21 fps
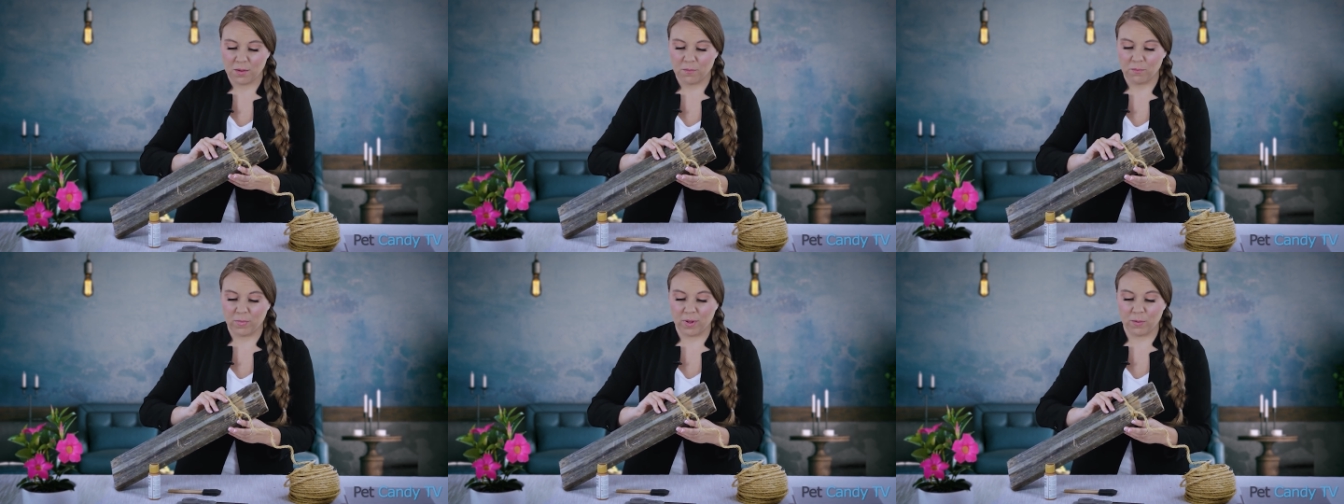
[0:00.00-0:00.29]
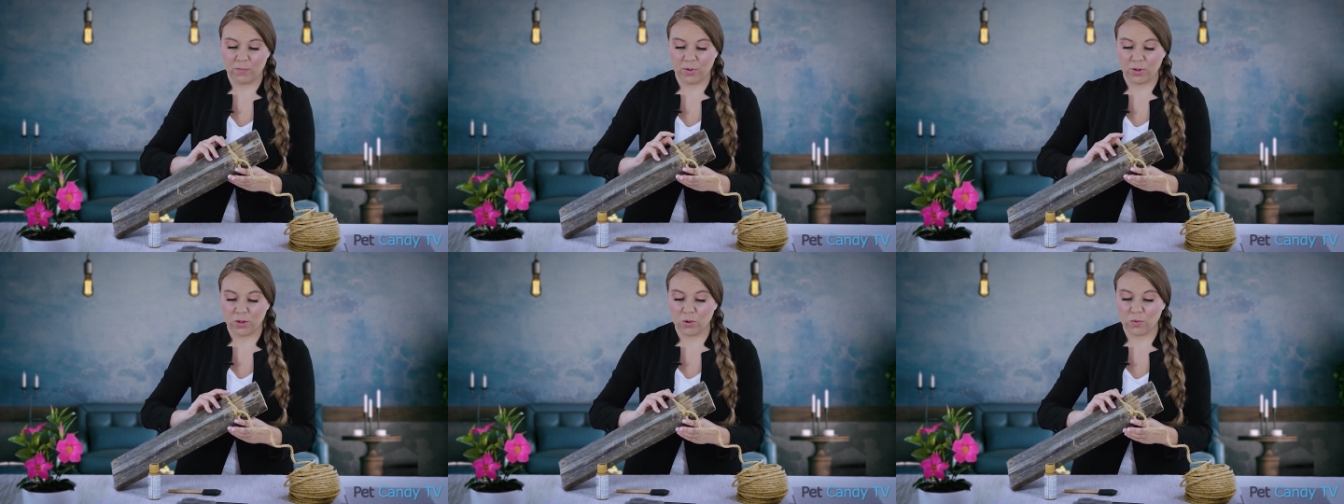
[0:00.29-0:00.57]

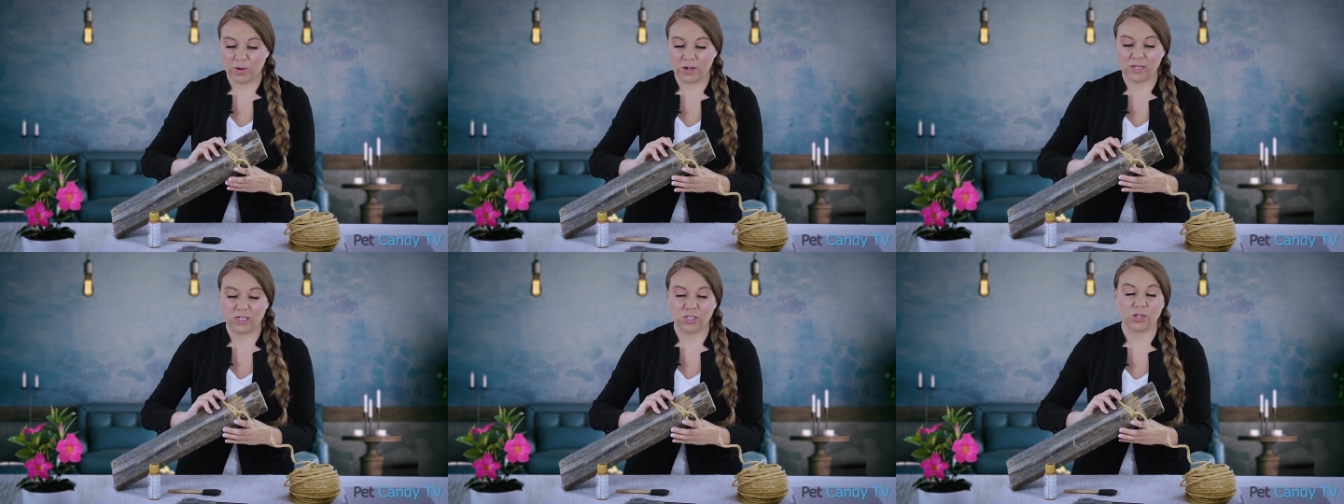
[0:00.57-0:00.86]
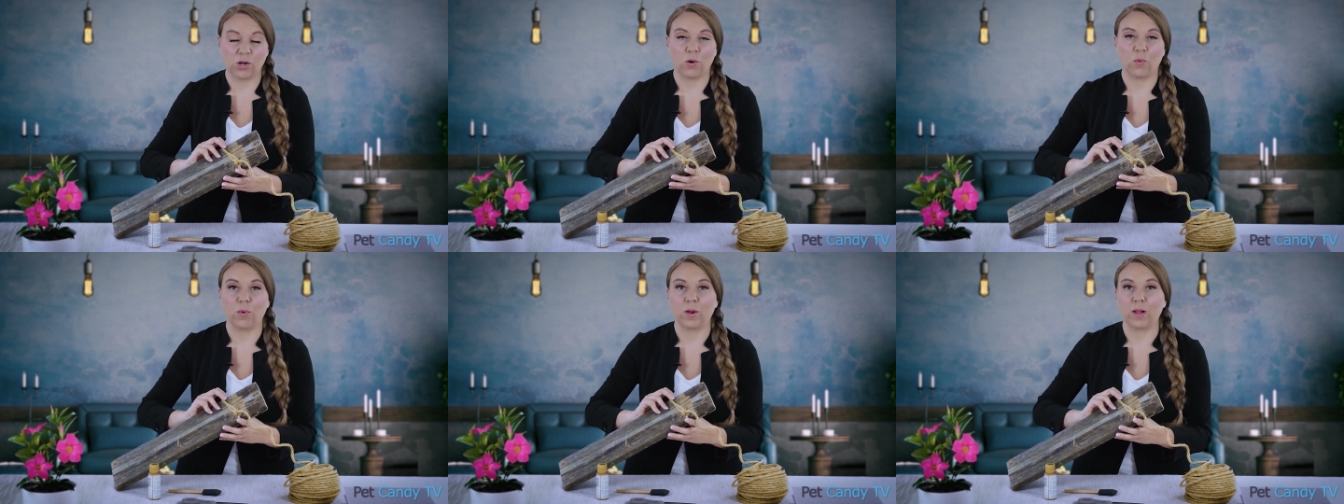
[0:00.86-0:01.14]
Maybe you wanna
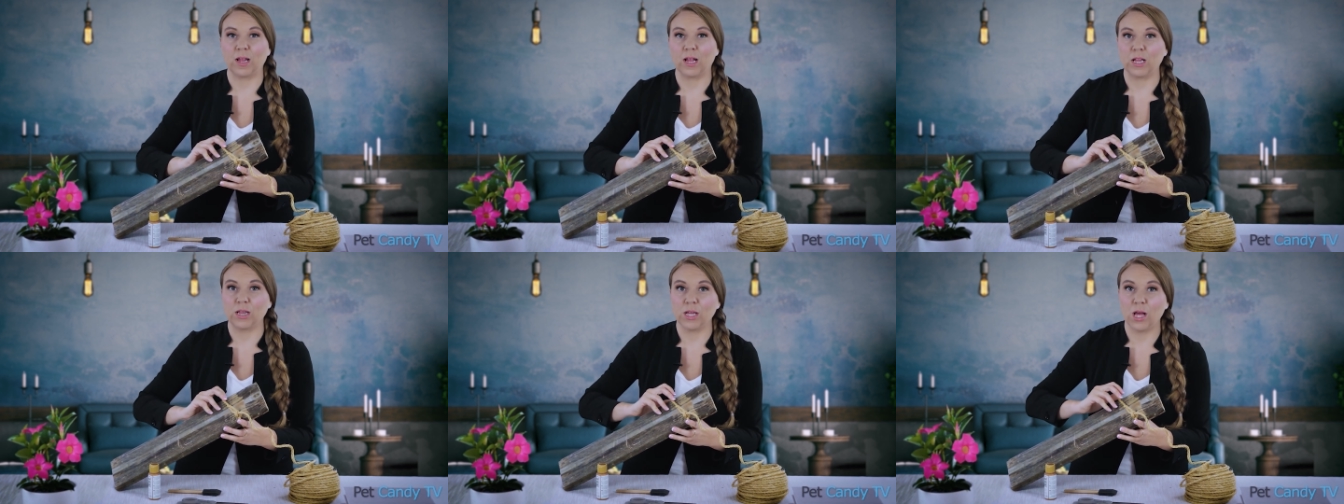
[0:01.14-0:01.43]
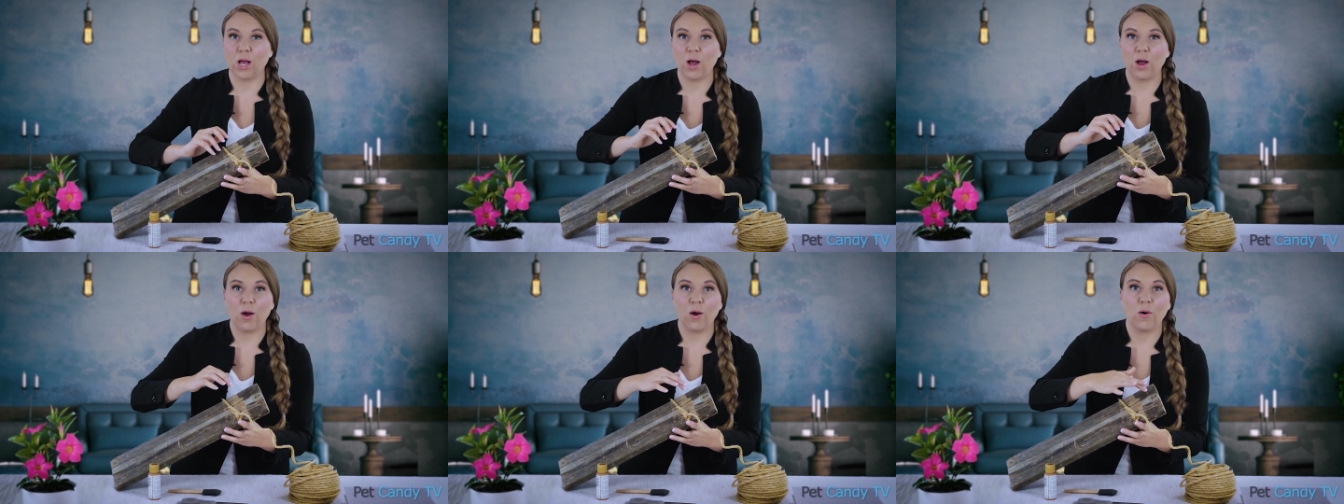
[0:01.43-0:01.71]
start really
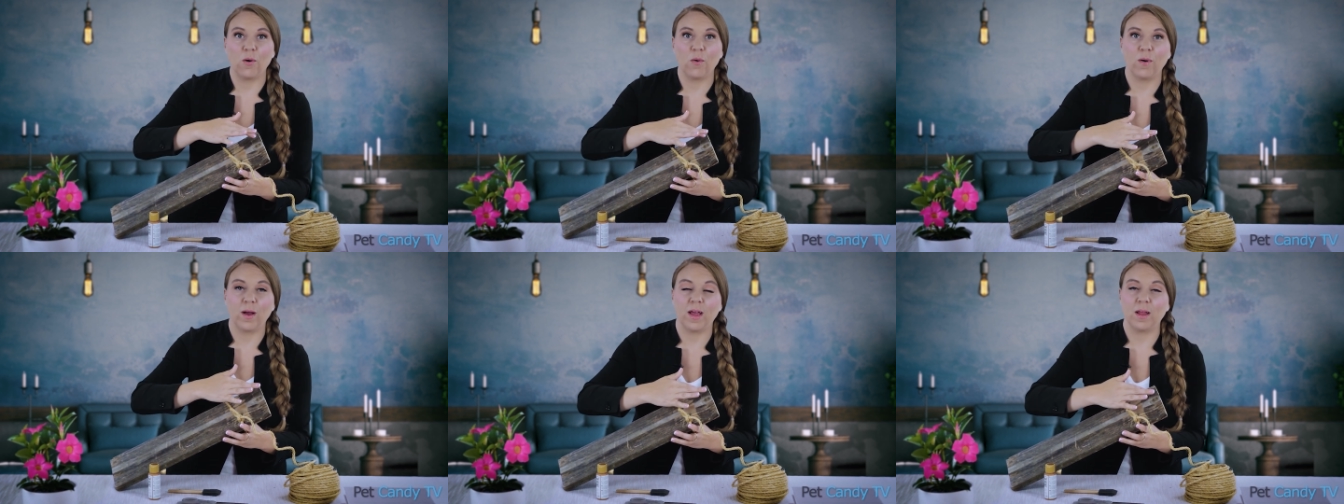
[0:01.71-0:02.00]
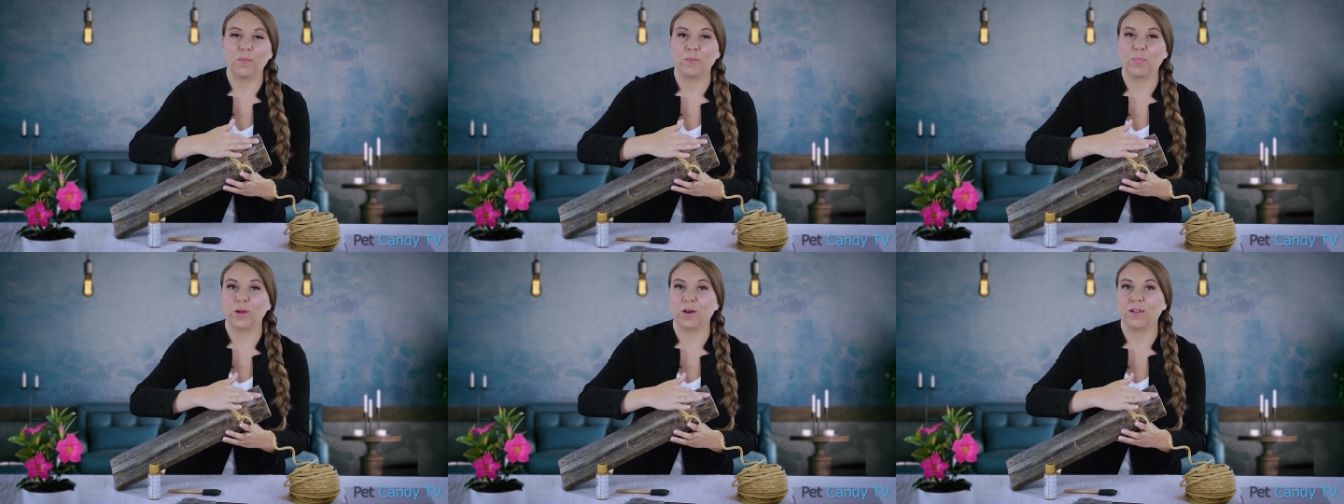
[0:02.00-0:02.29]
low
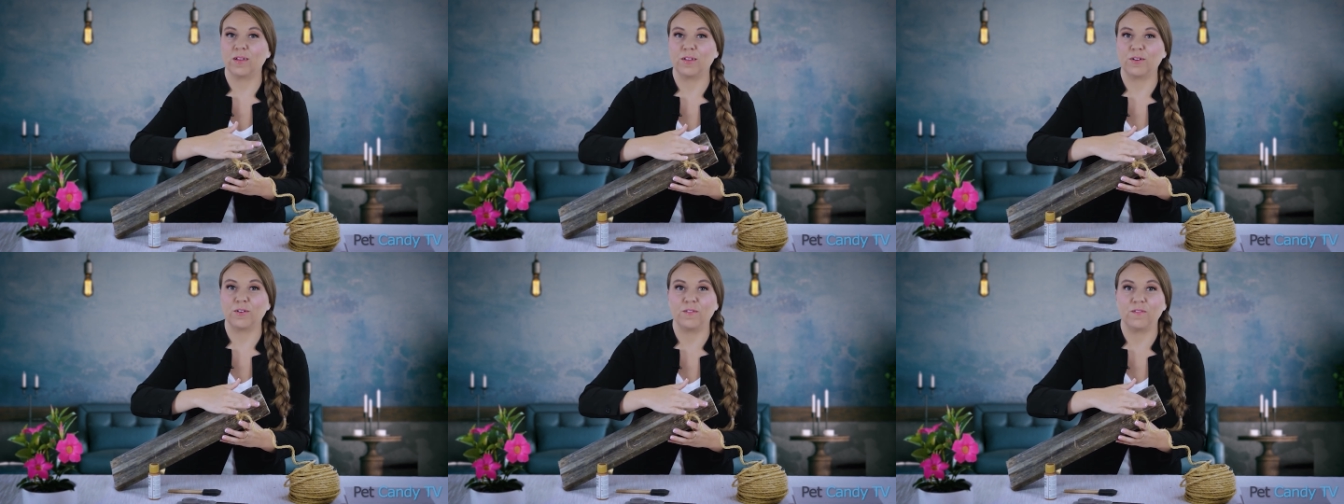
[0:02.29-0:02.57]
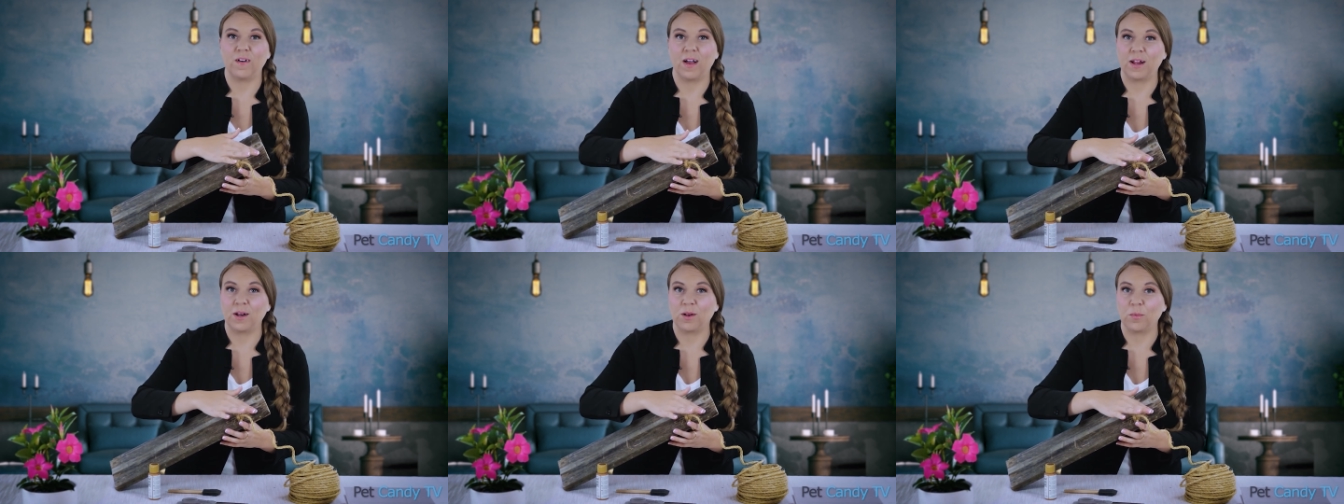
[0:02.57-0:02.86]
and put a little
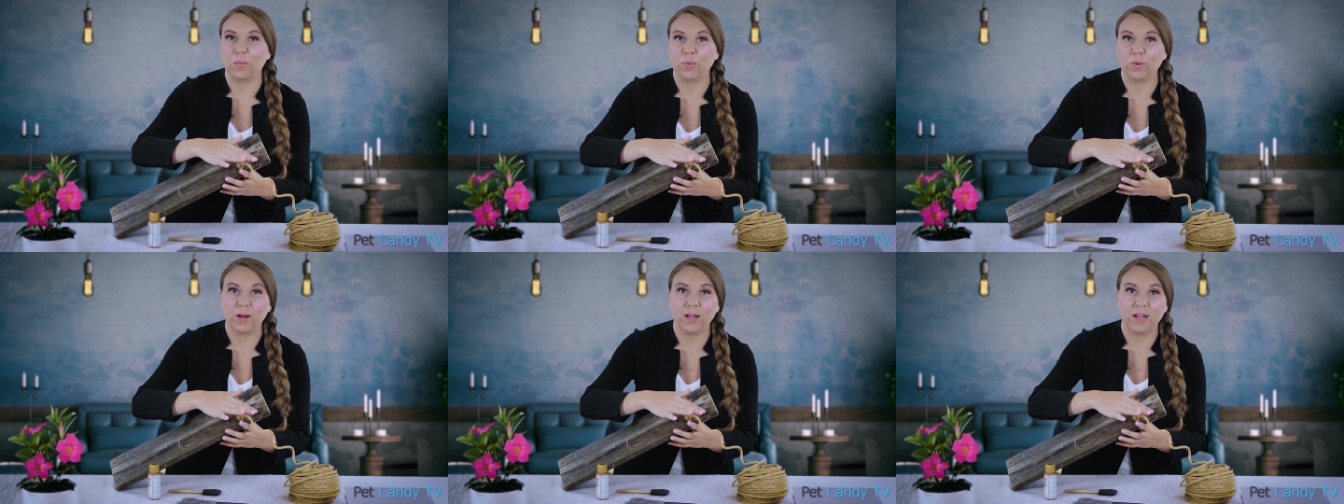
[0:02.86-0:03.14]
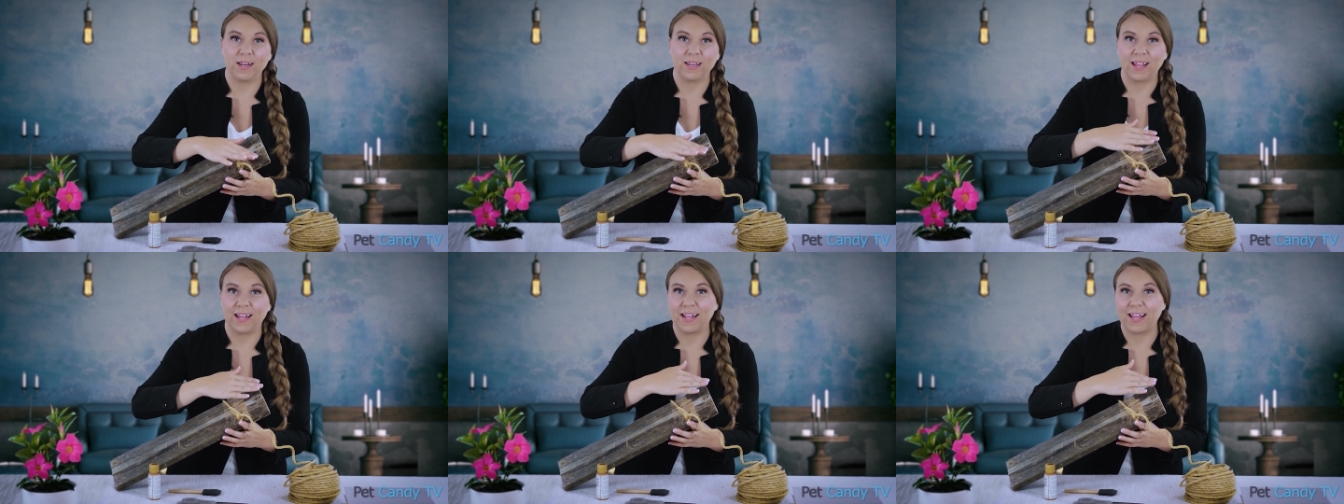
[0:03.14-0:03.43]
vinyl
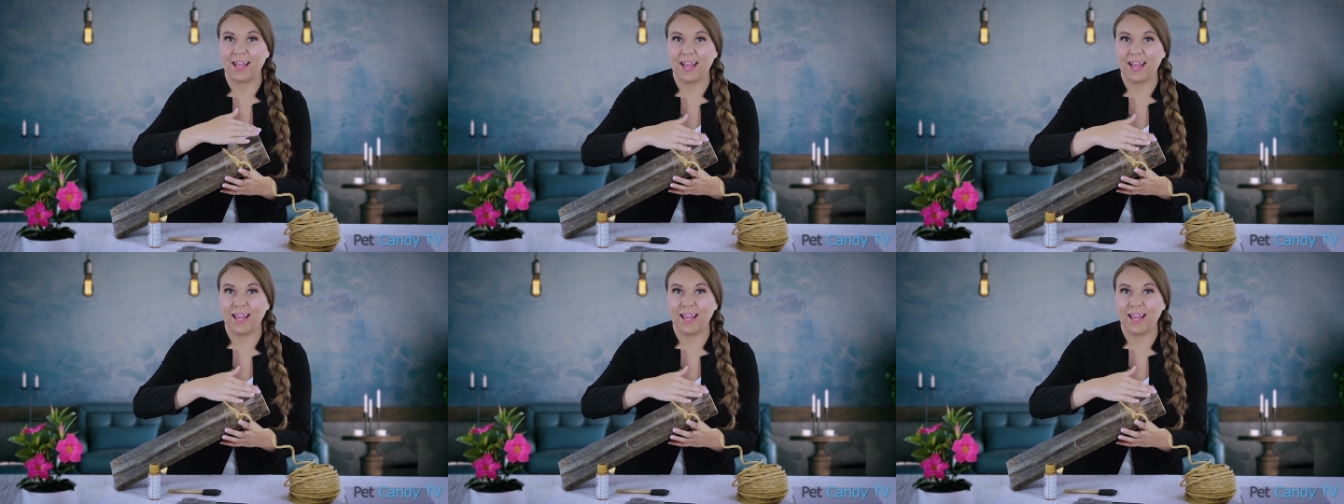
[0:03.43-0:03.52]
print like,